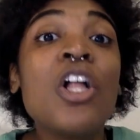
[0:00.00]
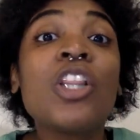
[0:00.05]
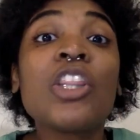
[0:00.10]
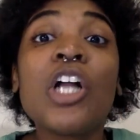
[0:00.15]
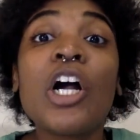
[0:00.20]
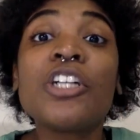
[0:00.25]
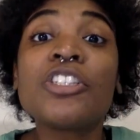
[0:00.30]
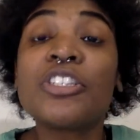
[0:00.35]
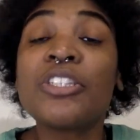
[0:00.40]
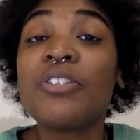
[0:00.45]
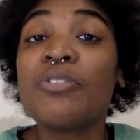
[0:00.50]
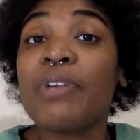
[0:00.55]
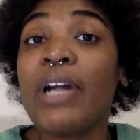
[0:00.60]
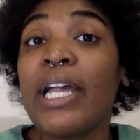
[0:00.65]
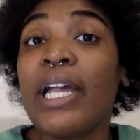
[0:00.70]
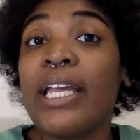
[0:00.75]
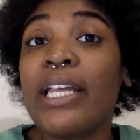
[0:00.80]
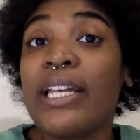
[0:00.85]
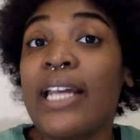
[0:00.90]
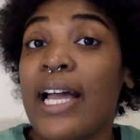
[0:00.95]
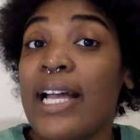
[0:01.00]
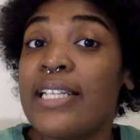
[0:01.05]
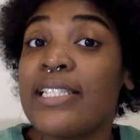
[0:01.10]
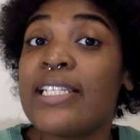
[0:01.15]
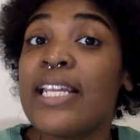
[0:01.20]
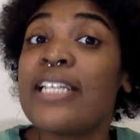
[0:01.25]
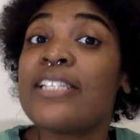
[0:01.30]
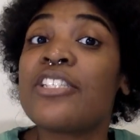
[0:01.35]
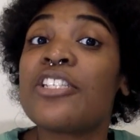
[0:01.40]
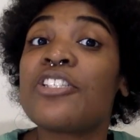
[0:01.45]
largely recognized
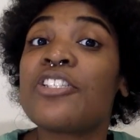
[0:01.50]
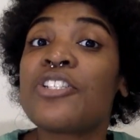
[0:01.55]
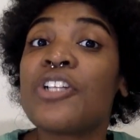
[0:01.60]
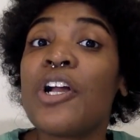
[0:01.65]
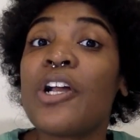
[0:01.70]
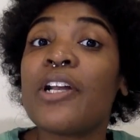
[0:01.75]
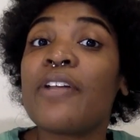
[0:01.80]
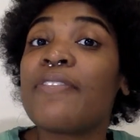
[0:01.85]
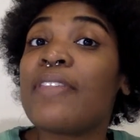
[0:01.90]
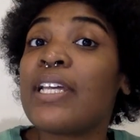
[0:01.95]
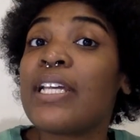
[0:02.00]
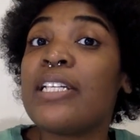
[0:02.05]
as the start of the